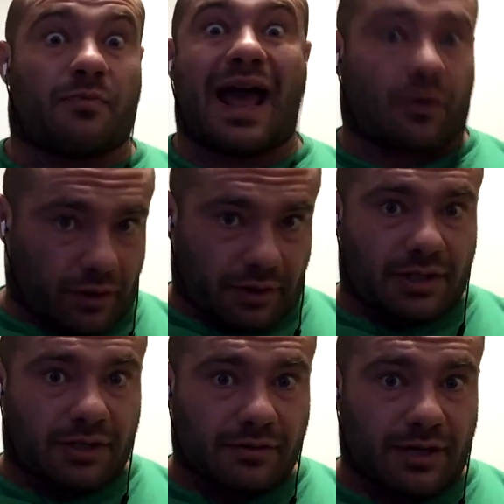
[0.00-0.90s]
You can be
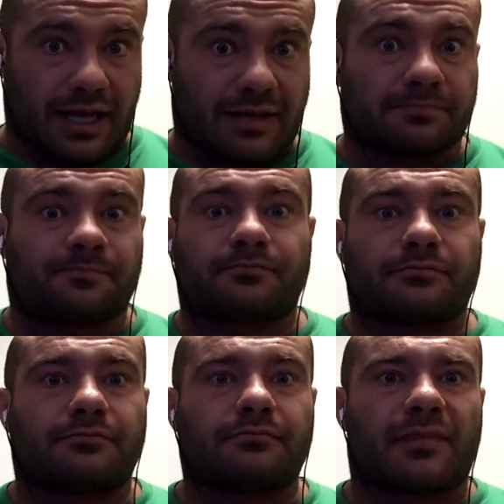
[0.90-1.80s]
backwards, okay?
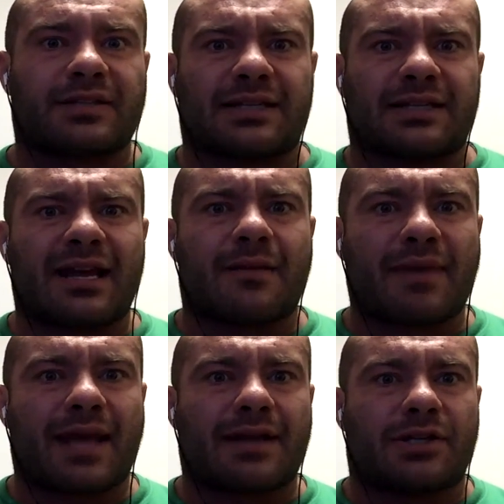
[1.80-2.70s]
It's
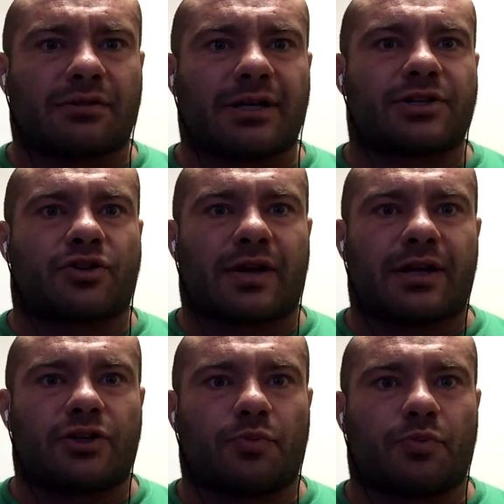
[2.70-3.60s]
like tying a band to your legs
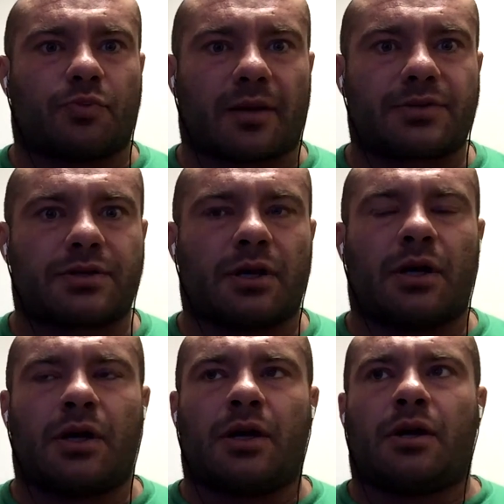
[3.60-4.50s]
and trying to do
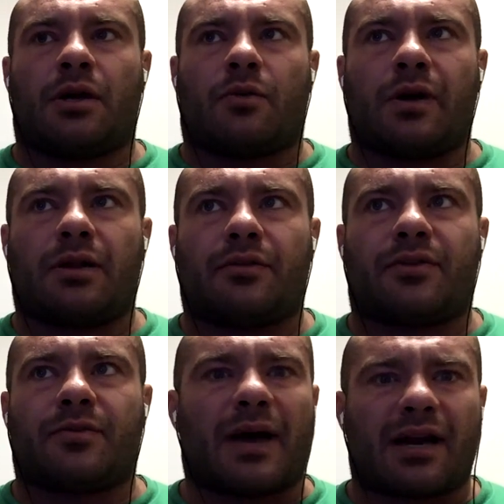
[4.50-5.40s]
pull-ups.
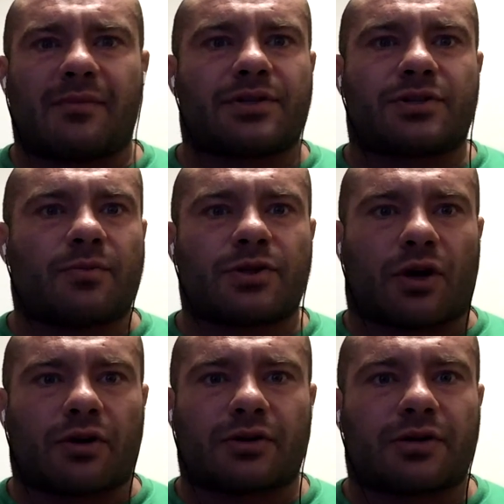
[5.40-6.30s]
Well, the bottom is so
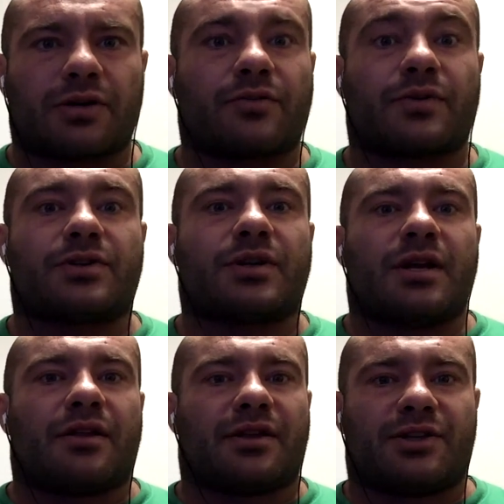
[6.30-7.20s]
much harder.
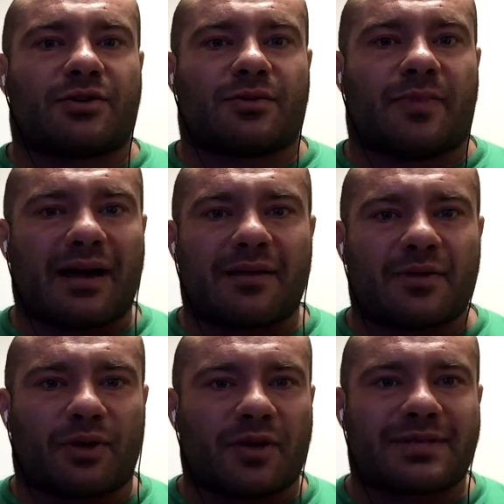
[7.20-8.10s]
The bottom
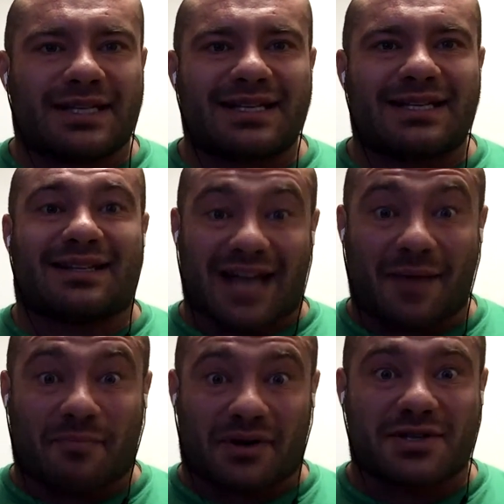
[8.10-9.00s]
of the pull-up is easy. The
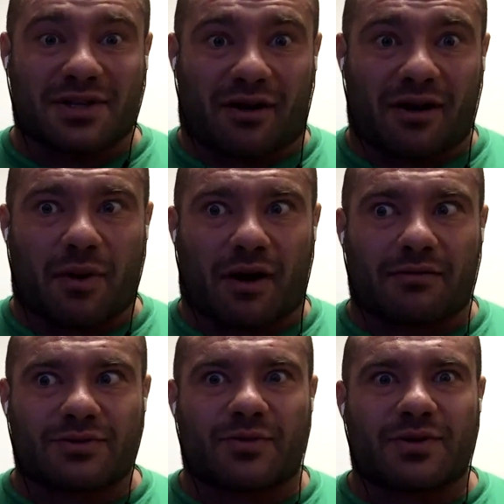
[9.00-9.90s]
top part's the hard
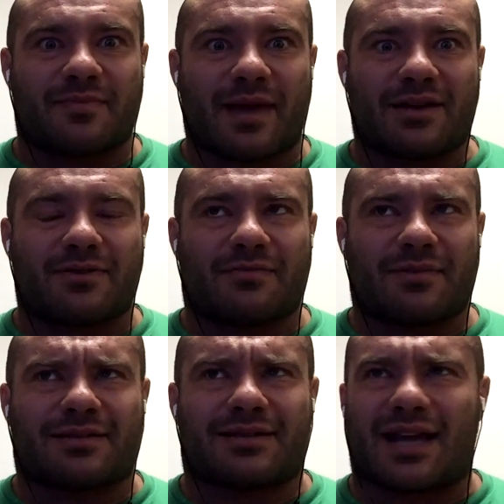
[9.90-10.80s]
part. So what does a band do? It
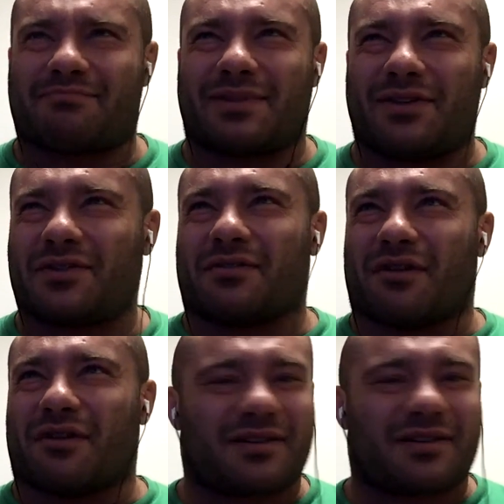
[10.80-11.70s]
makes the top even
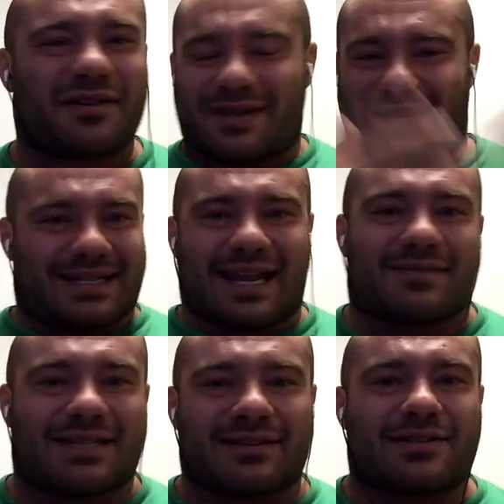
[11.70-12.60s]
harder? That doesn't make any damn
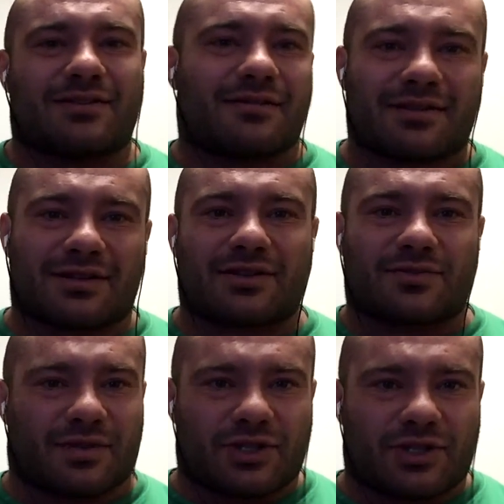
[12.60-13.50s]
sense. That's really
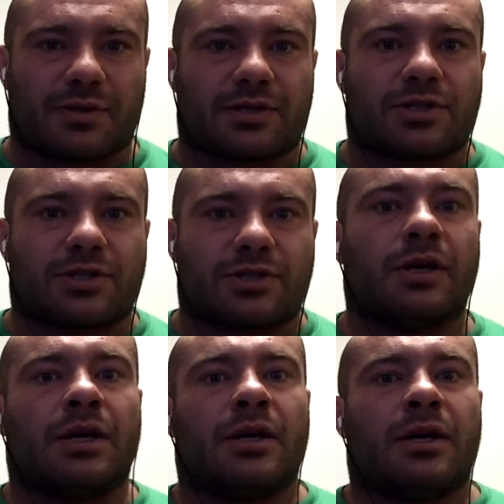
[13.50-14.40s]
stupid. So
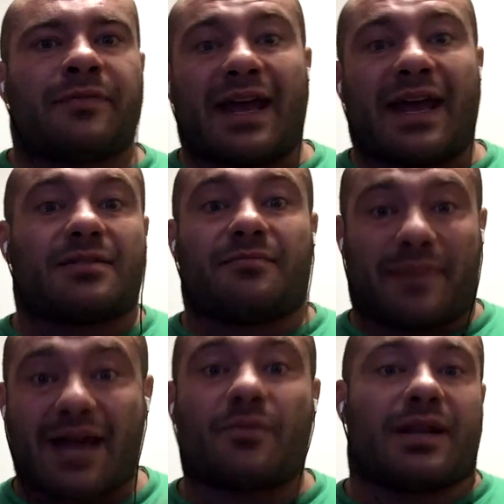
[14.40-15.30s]
that's a bad
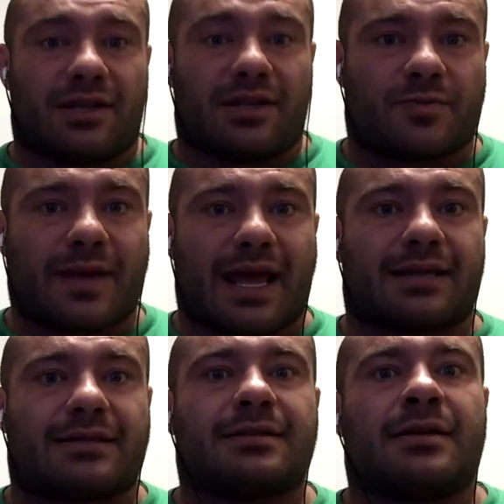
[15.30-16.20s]
way to use
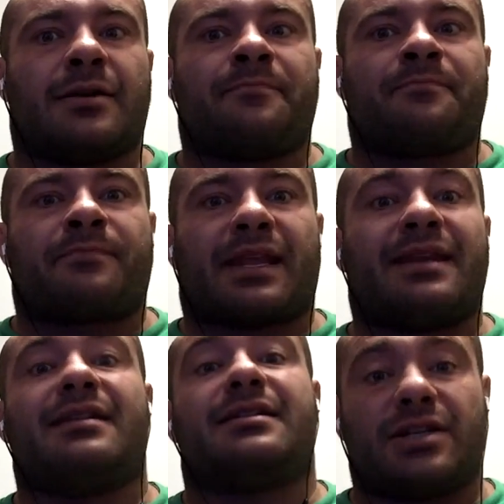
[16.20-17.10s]
bands.
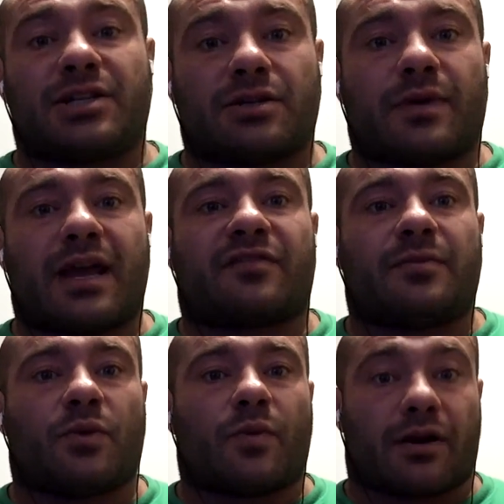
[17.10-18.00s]
And in addition, we
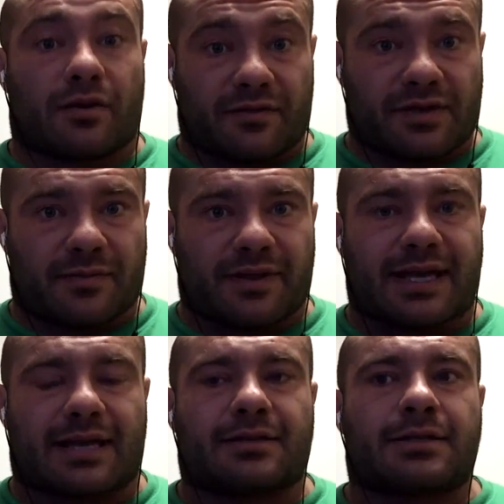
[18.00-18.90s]
have to be wary of
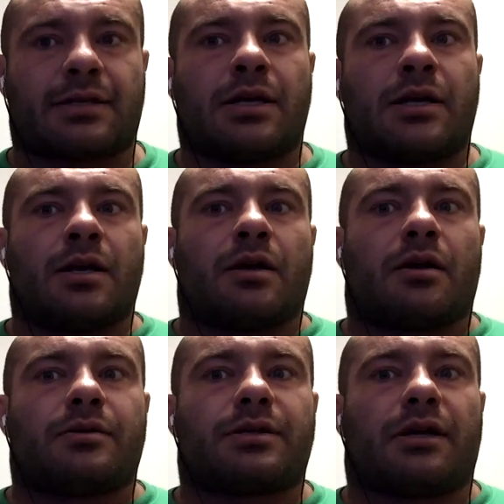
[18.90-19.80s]
something else.
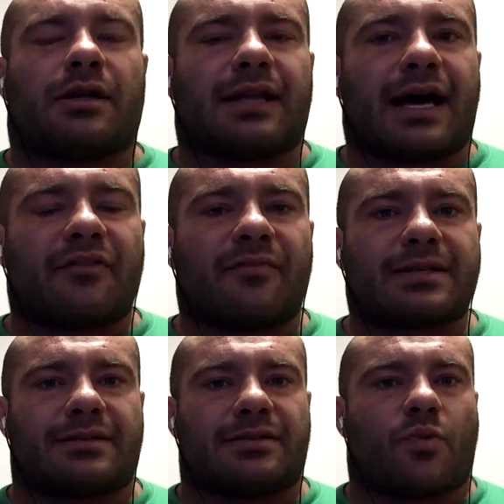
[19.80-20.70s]
A lot of
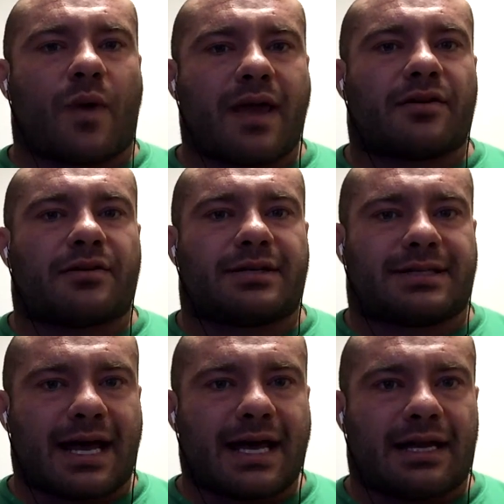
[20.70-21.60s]
muscles, the way they're
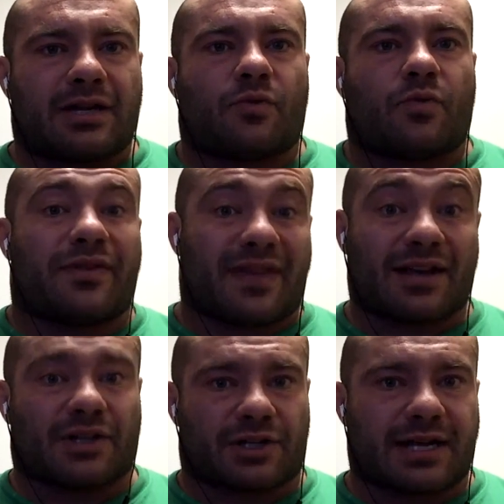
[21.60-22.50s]
designed with the
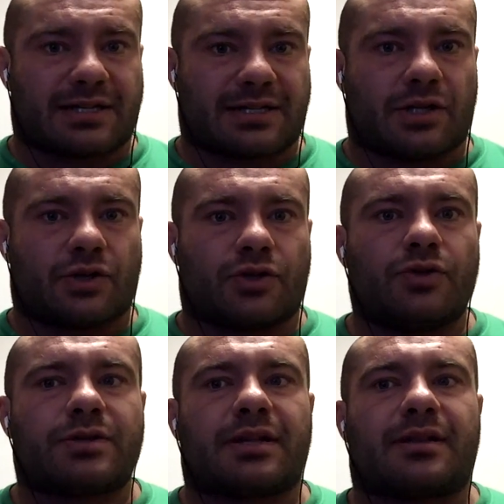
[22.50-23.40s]
exercises that you're
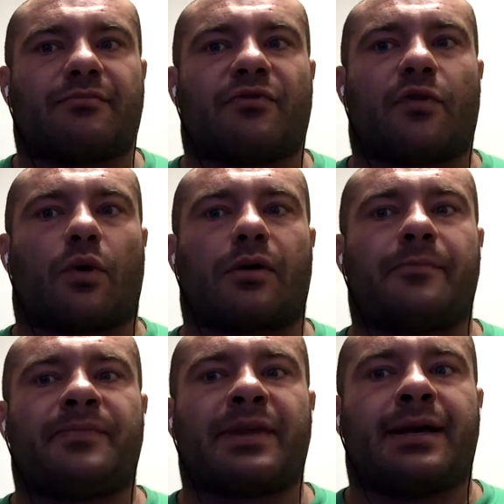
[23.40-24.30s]
using them for,
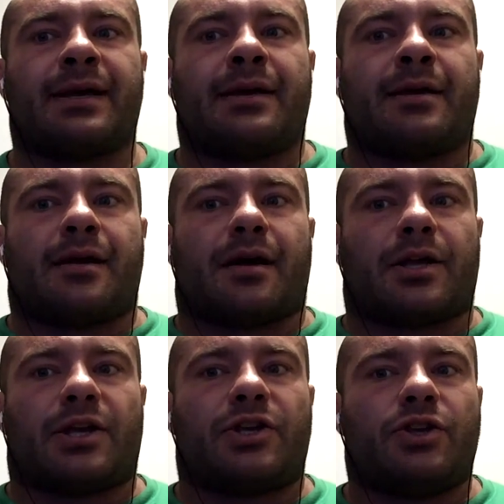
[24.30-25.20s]
a
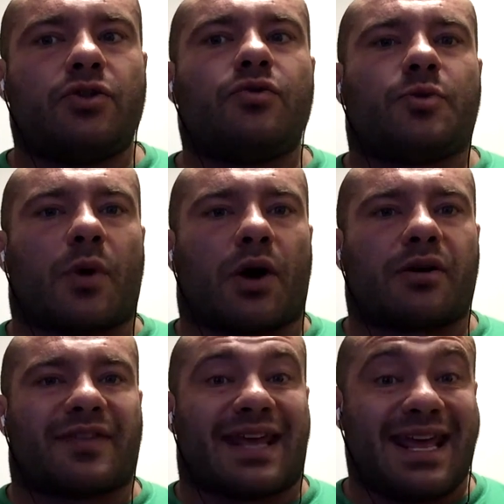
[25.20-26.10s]
huge part of the
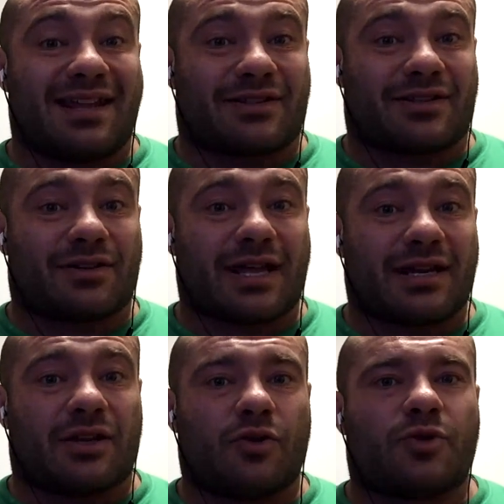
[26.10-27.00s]
hit that they're getting, a
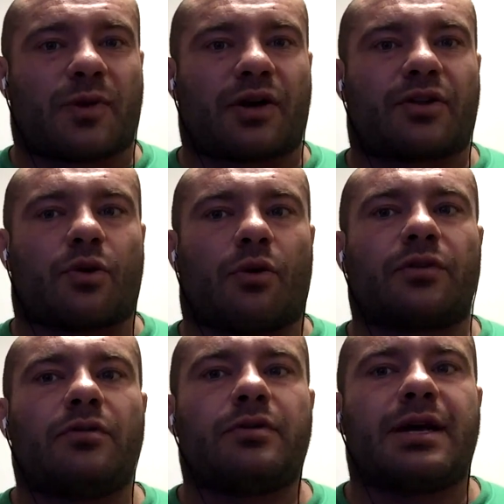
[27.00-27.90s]
huge part of their
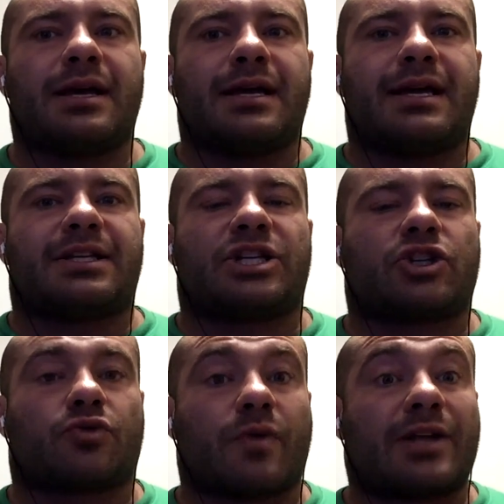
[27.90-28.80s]
overload, is
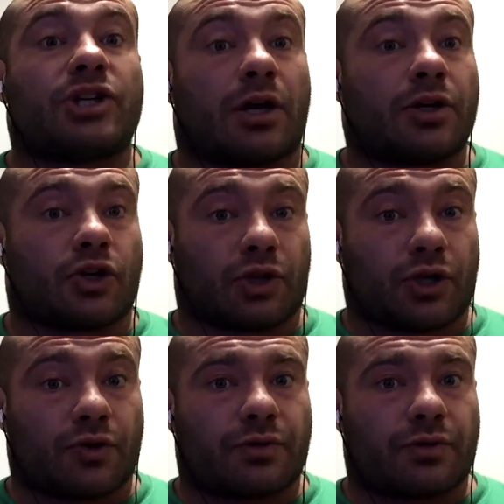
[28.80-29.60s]
stretch under load.